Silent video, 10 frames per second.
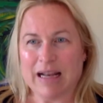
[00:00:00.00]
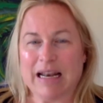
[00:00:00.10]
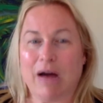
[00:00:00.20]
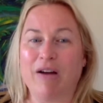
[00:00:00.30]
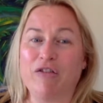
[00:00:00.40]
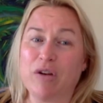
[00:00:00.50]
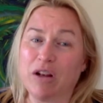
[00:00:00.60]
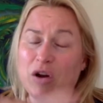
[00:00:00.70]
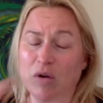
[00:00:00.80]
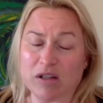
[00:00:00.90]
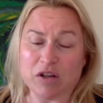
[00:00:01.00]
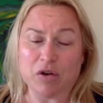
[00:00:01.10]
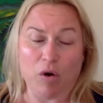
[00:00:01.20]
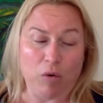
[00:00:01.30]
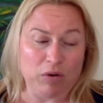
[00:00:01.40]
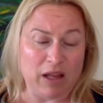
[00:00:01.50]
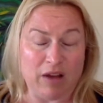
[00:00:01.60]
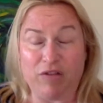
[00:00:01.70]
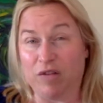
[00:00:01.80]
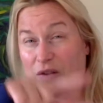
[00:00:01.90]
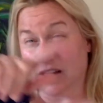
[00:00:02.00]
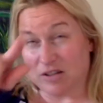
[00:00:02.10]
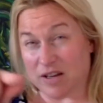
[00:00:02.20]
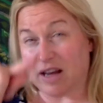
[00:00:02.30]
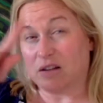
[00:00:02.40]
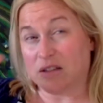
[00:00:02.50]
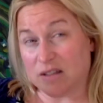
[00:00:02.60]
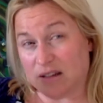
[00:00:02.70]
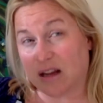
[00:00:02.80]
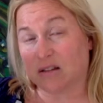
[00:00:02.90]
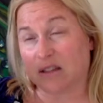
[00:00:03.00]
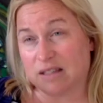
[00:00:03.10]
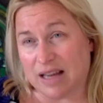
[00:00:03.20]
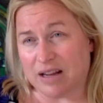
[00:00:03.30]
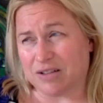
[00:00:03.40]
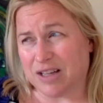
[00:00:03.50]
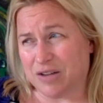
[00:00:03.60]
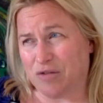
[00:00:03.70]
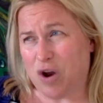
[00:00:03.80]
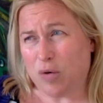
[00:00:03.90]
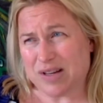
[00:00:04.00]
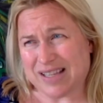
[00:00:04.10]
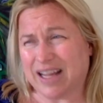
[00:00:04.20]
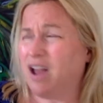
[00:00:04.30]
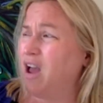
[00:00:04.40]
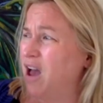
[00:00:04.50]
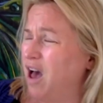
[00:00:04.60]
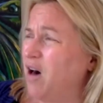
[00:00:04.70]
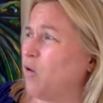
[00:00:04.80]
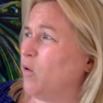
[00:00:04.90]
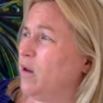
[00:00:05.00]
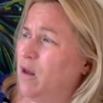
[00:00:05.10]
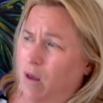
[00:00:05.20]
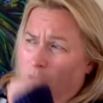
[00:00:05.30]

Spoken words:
Now, if you can notice in your old life, you've like cycled and cycled and cycled, and you've noticed like, oh,